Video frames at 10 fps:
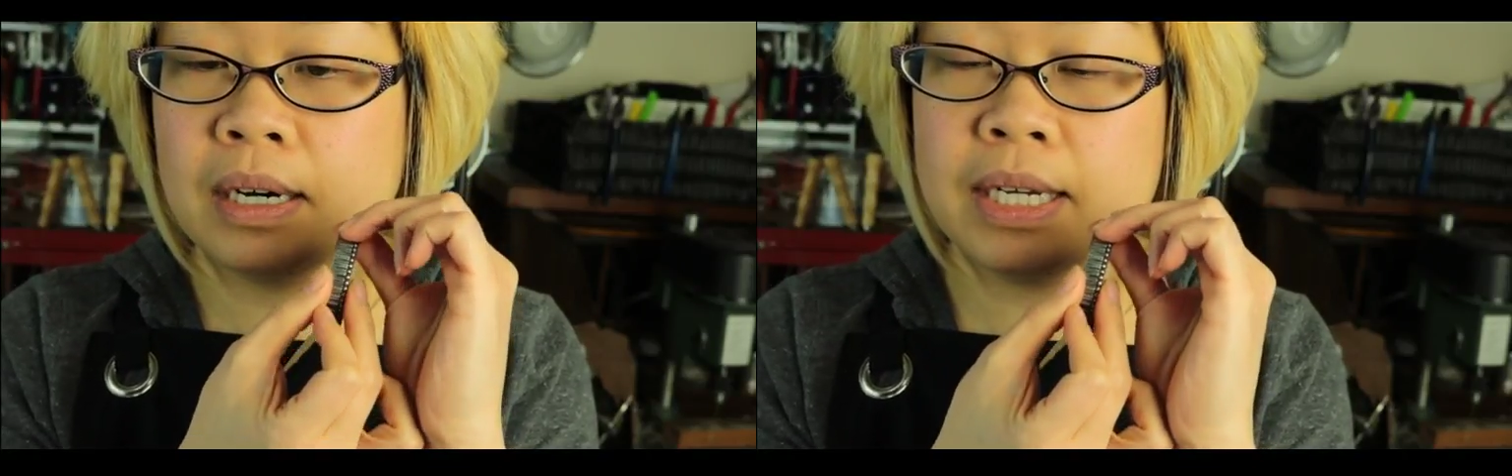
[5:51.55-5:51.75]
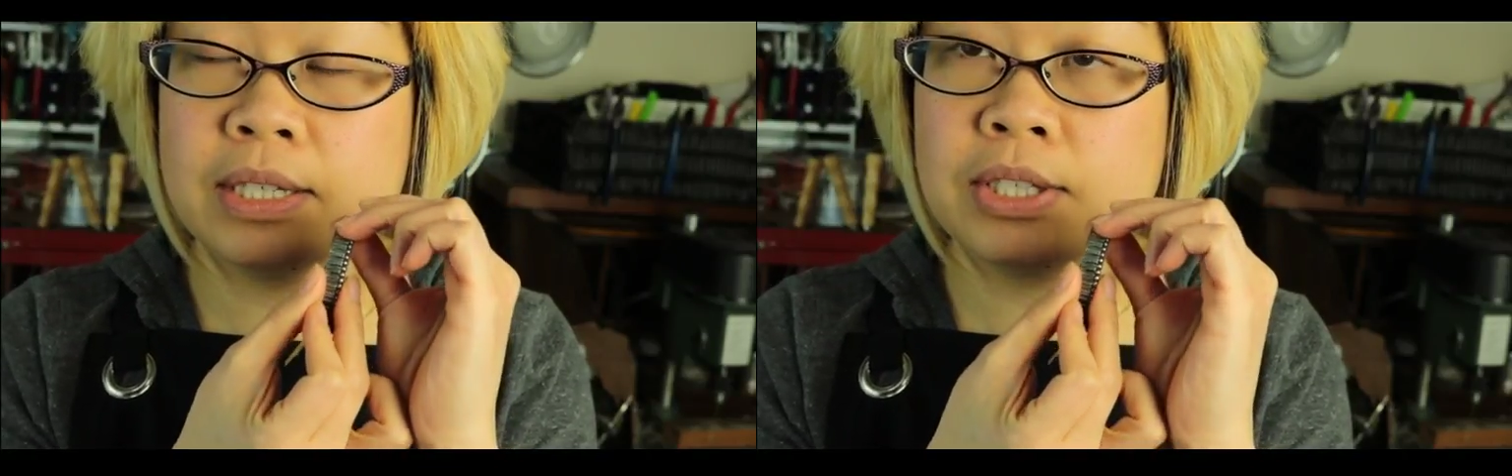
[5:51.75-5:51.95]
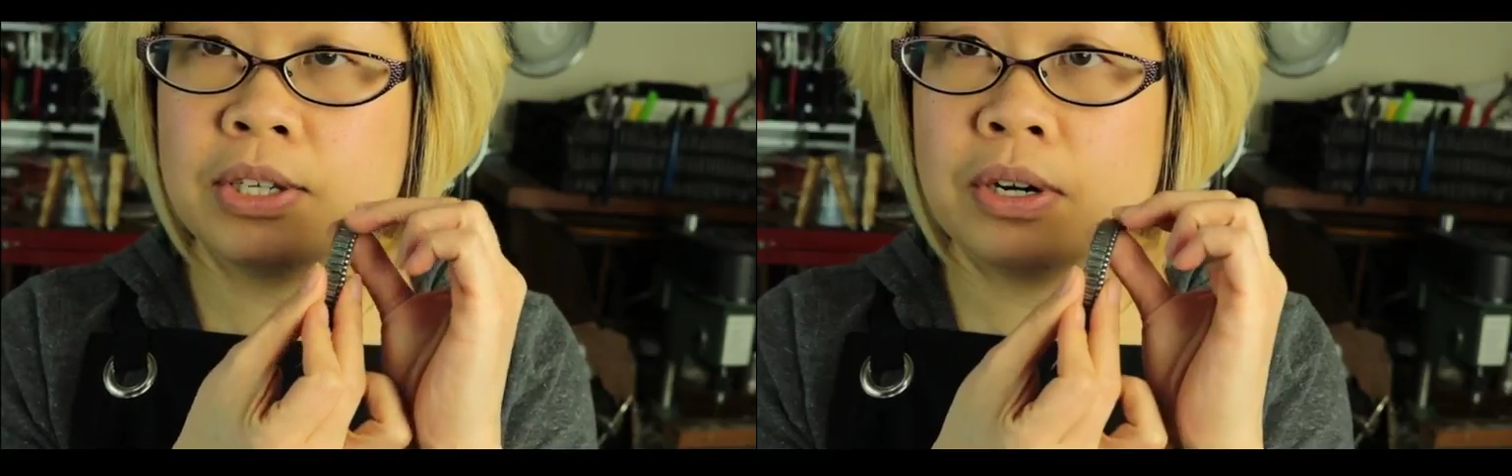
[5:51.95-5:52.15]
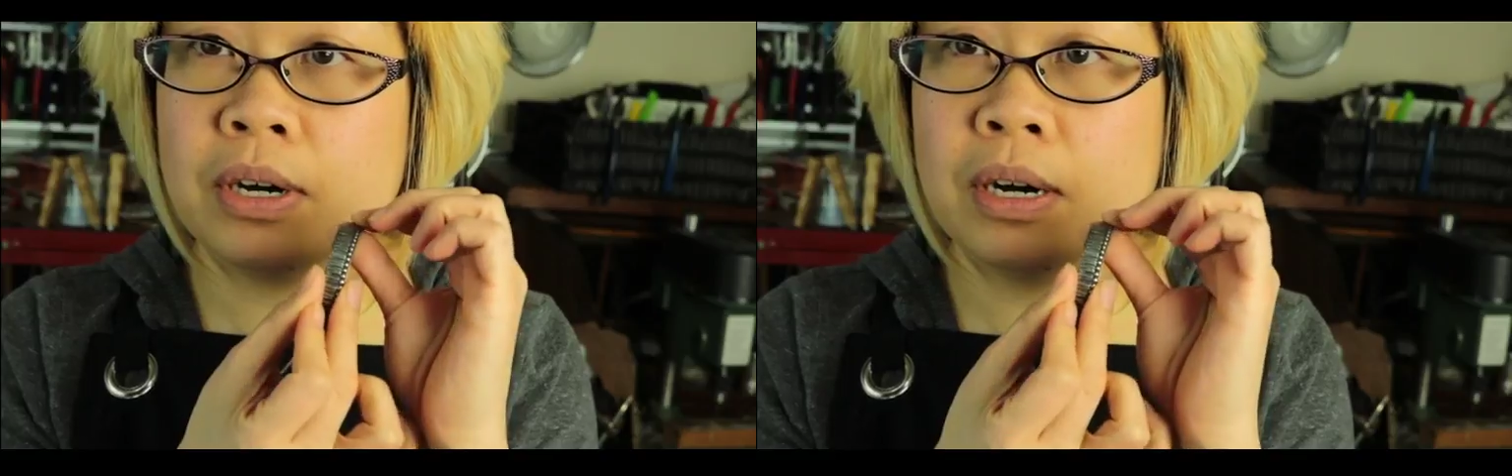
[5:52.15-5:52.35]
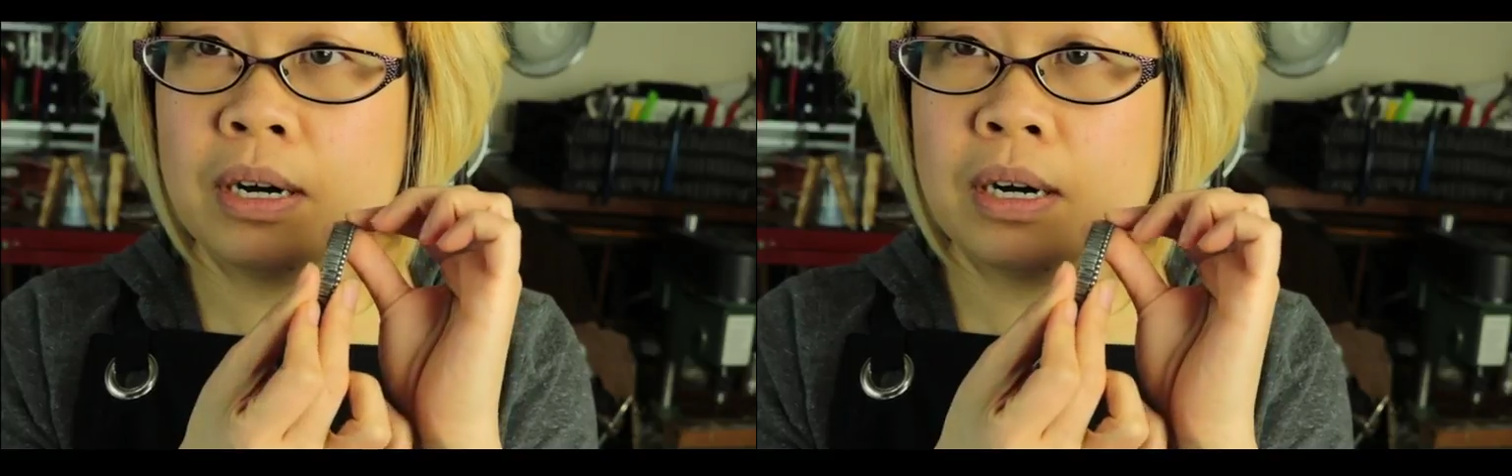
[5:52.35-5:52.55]

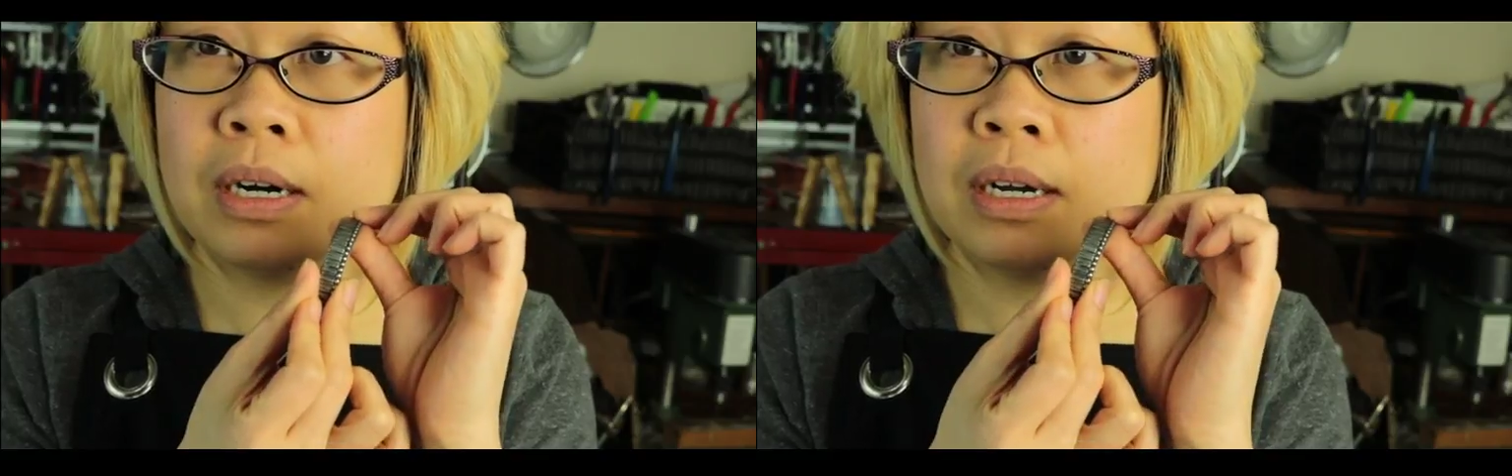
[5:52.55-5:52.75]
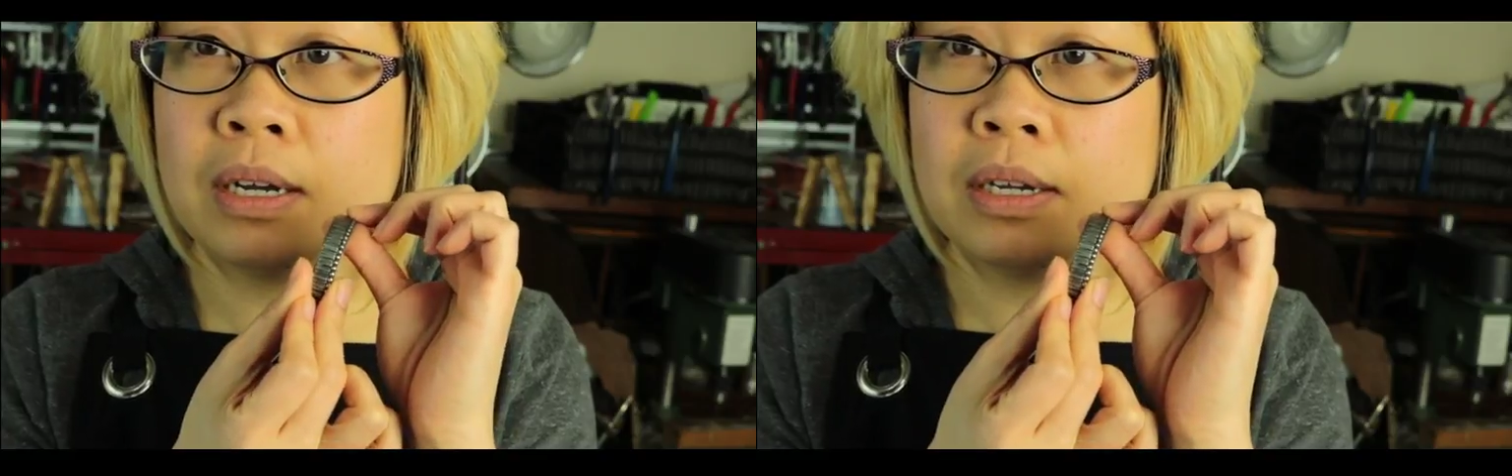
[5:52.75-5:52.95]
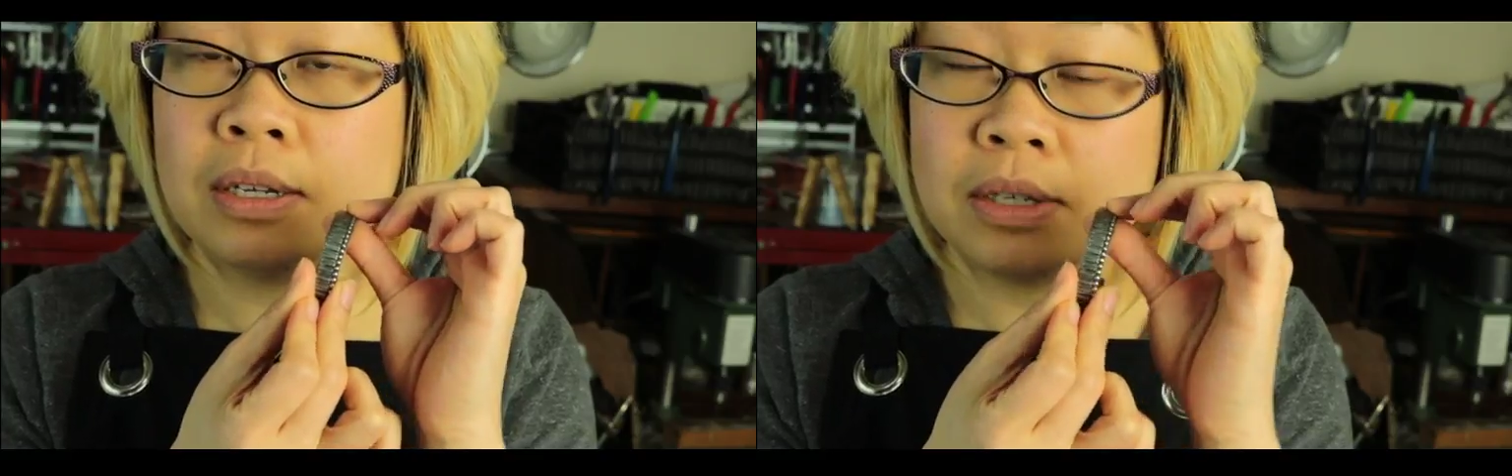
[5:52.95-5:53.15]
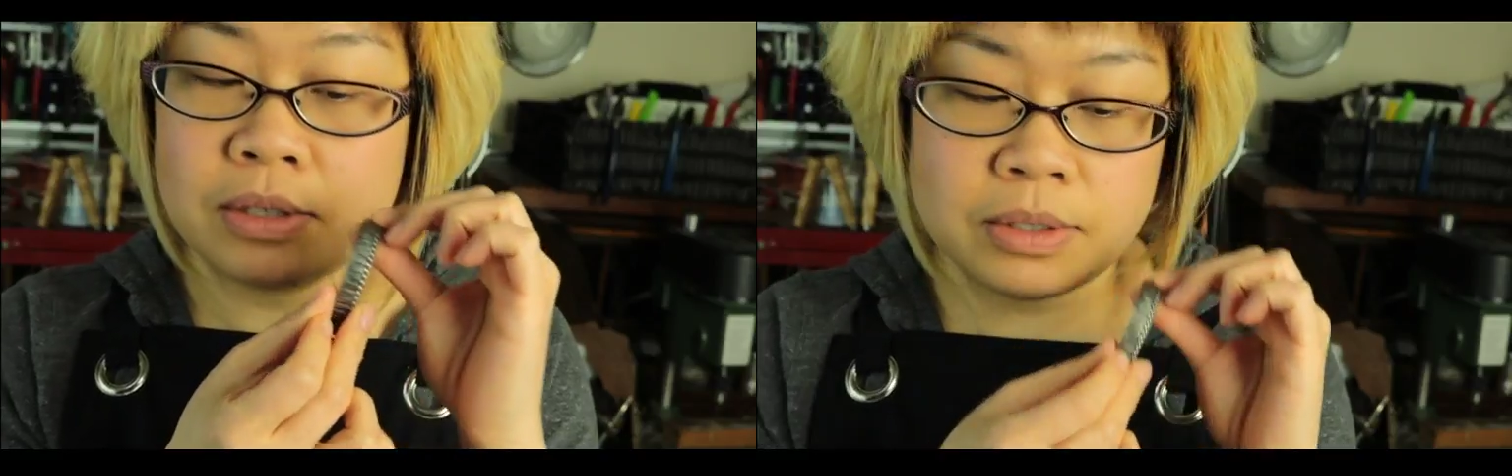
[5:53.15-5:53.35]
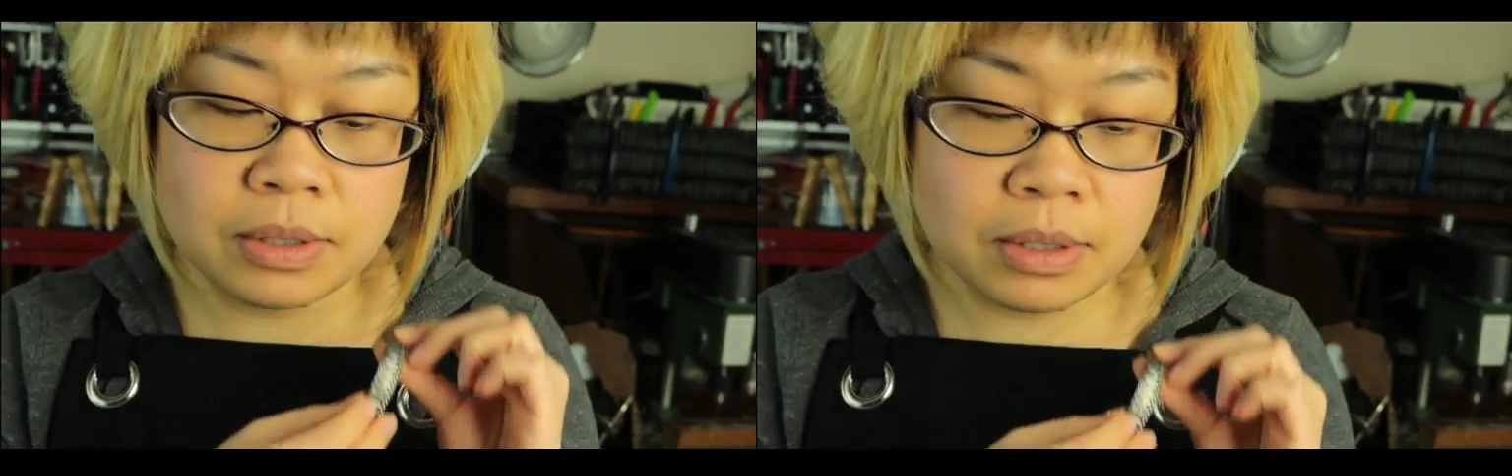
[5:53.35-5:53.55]
easier.
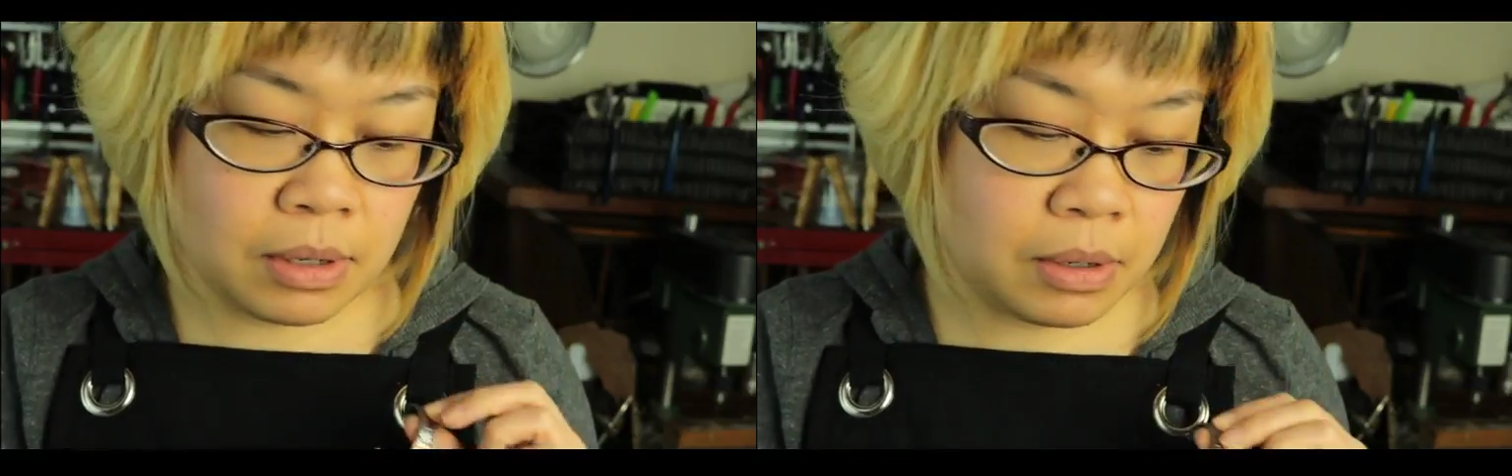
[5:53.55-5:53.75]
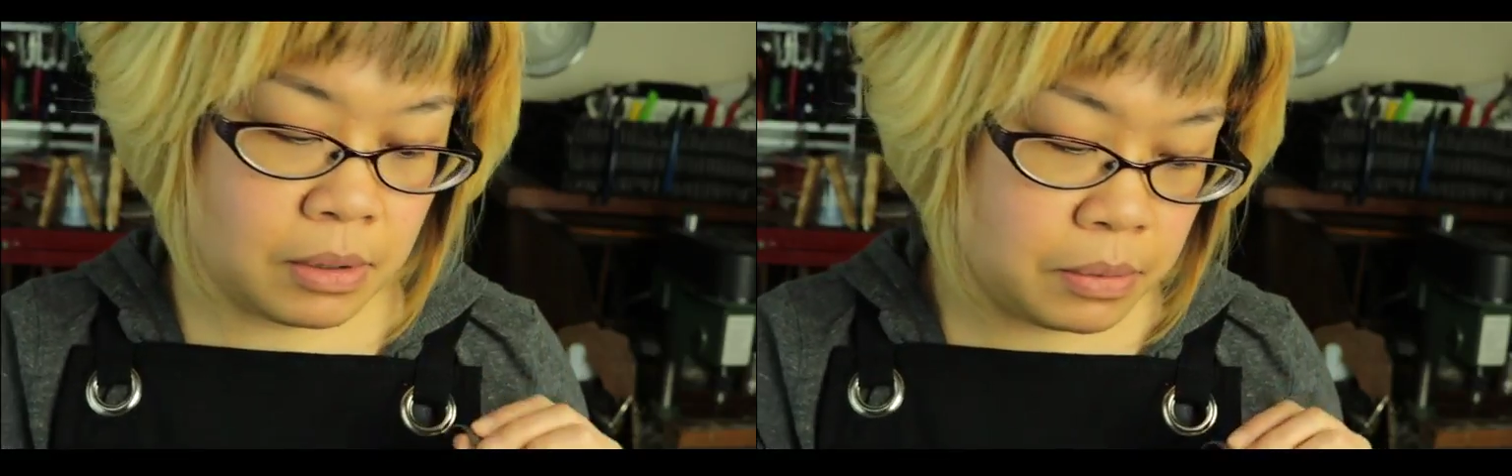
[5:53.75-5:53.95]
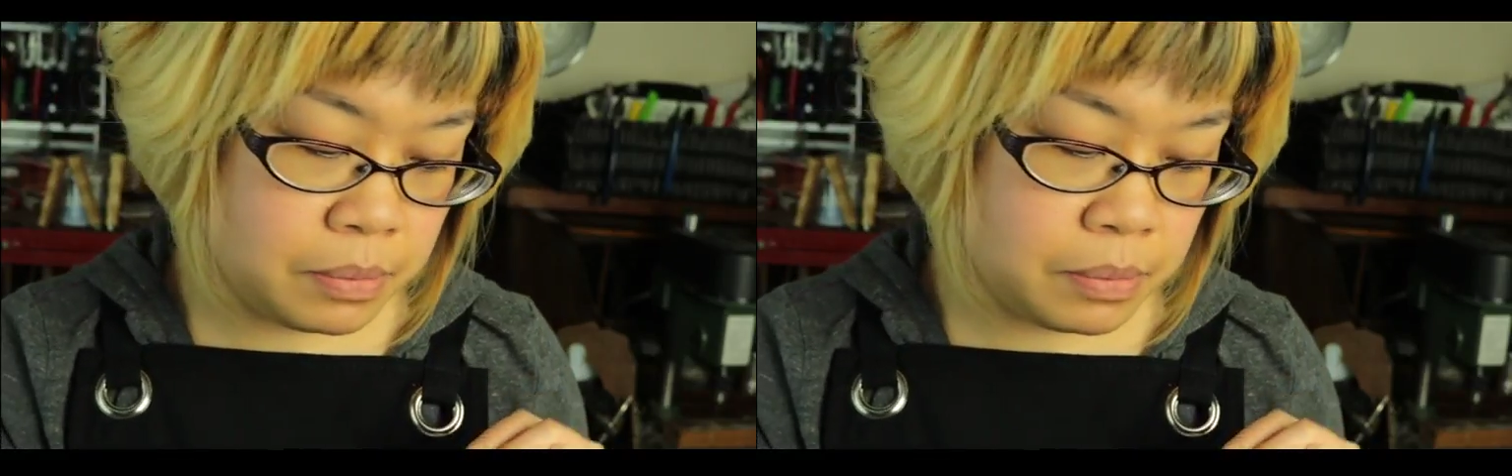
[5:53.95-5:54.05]
So